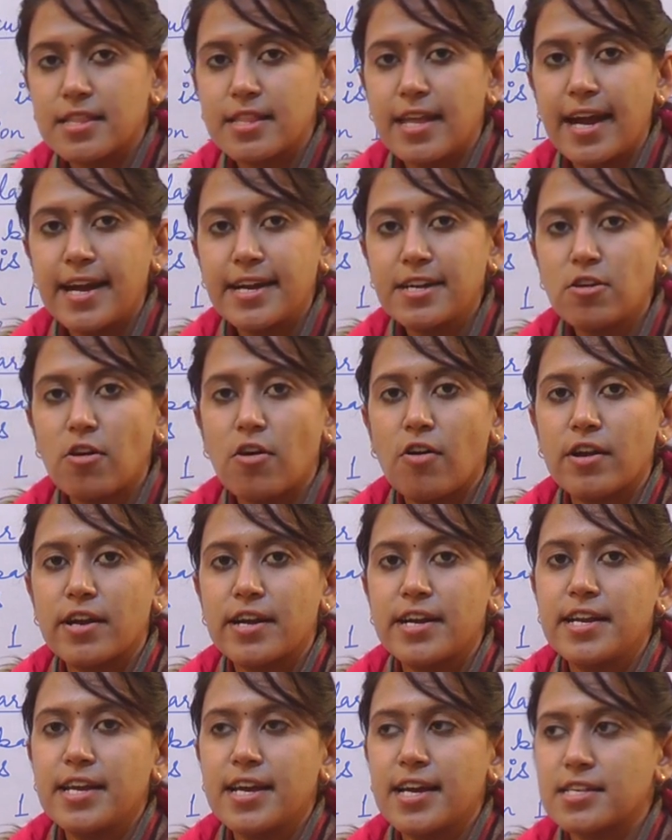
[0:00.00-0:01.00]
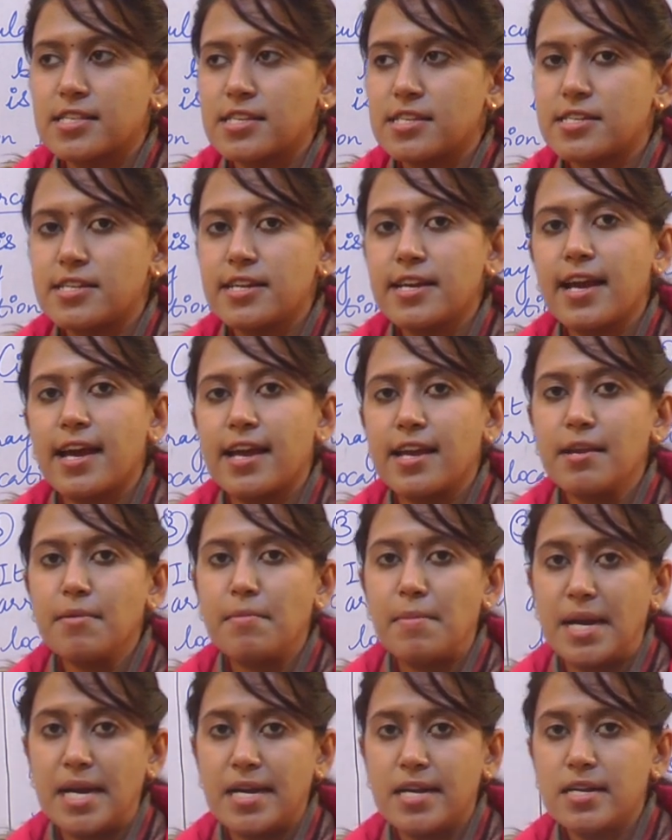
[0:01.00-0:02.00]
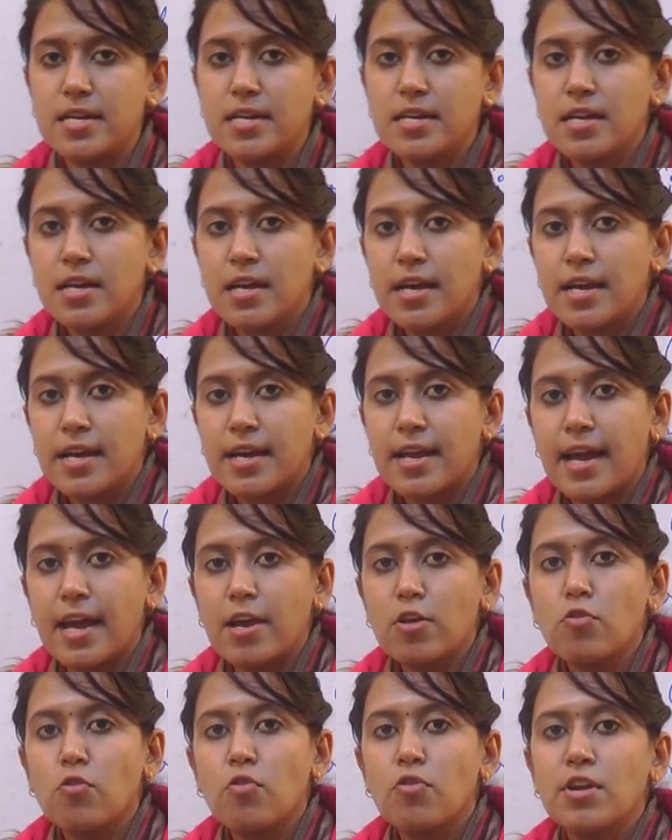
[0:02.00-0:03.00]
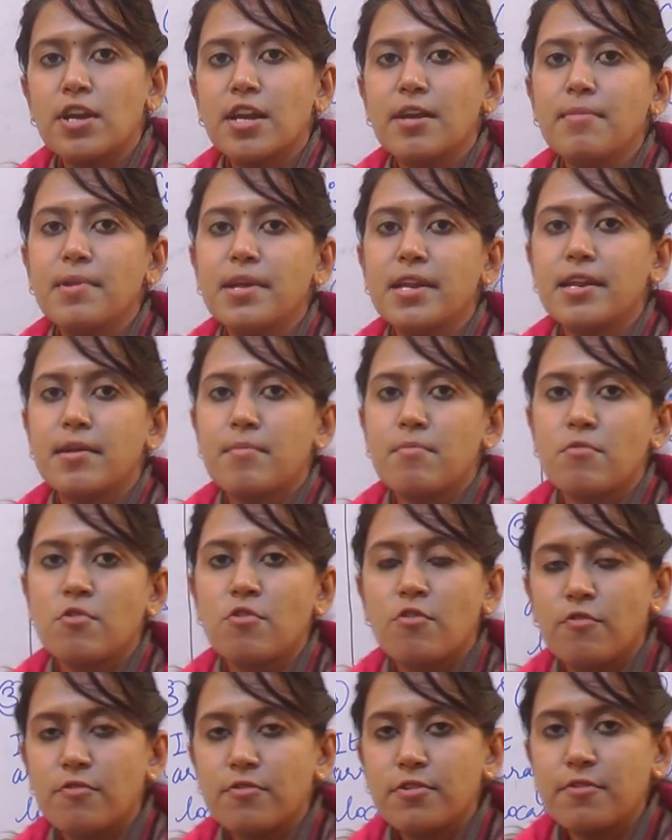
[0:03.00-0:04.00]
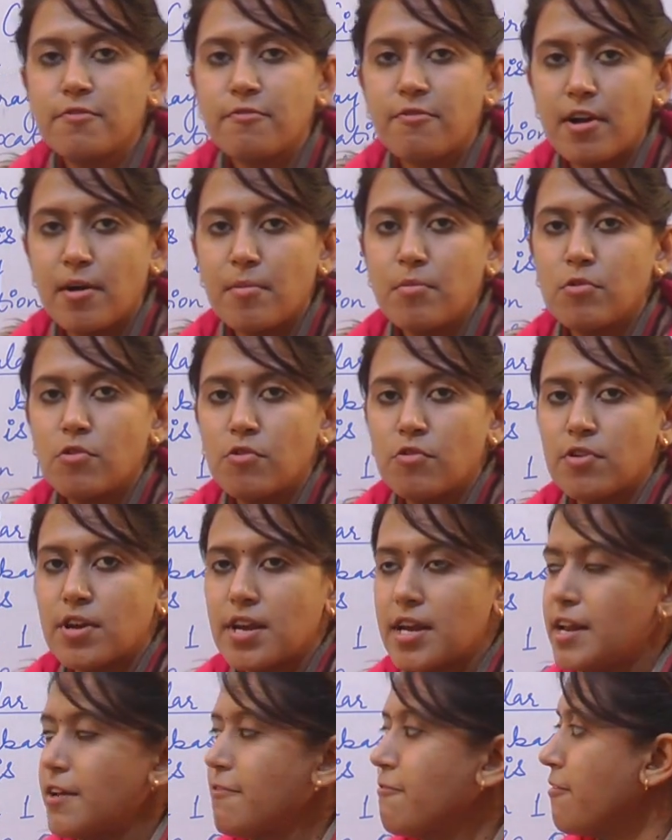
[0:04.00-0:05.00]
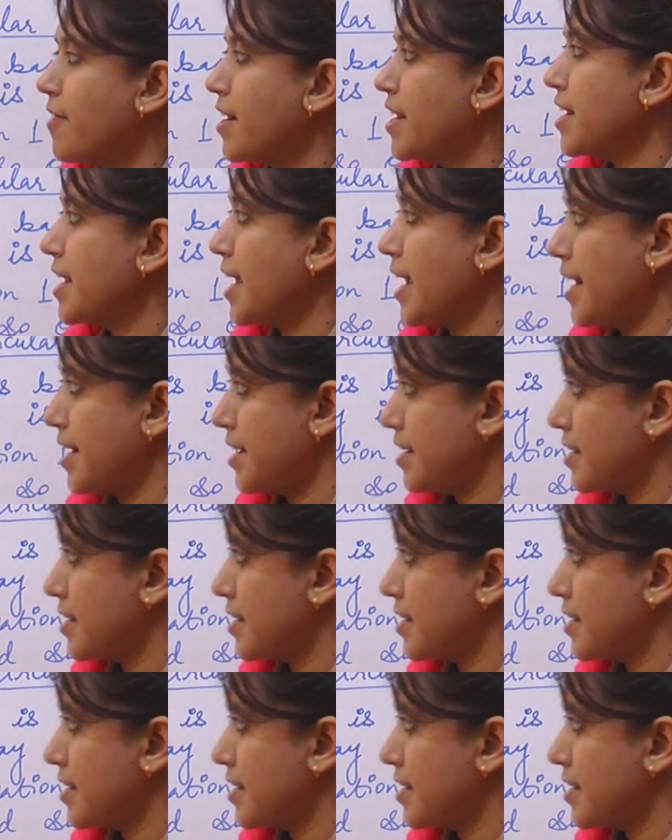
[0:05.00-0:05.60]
that already existing element can only be removed from only one end.